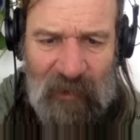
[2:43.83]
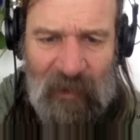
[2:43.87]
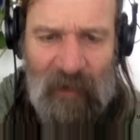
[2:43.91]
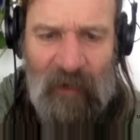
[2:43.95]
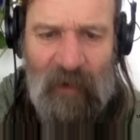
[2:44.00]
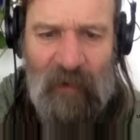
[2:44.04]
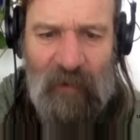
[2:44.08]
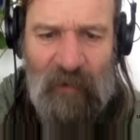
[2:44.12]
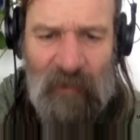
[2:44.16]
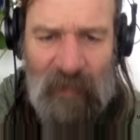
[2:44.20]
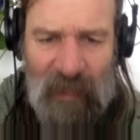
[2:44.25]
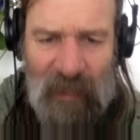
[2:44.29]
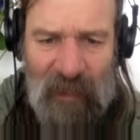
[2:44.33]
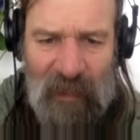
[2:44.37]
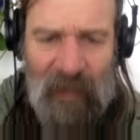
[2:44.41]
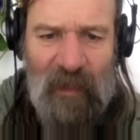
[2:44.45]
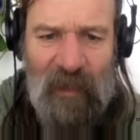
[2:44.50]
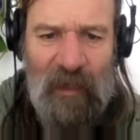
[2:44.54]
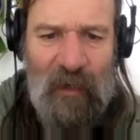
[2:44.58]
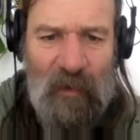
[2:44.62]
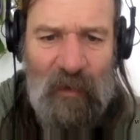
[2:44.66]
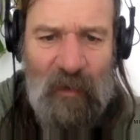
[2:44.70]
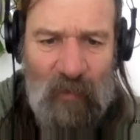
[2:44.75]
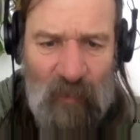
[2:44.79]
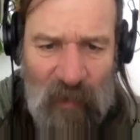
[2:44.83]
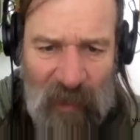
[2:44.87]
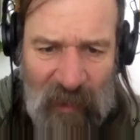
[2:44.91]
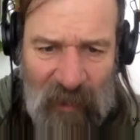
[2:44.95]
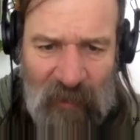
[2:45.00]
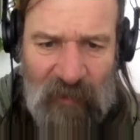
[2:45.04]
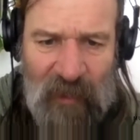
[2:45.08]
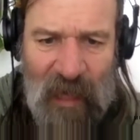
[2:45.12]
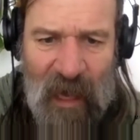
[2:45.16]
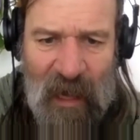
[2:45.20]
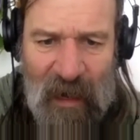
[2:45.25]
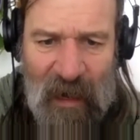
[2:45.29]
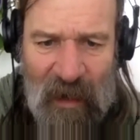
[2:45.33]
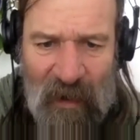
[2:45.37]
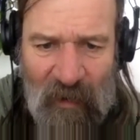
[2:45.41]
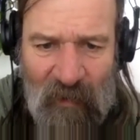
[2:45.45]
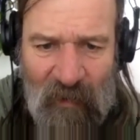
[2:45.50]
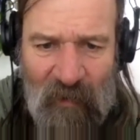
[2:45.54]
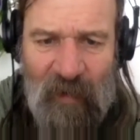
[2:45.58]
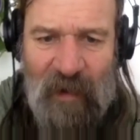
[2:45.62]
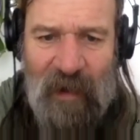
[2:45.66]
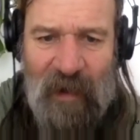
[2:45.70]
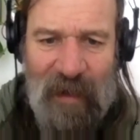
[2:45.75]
Only we now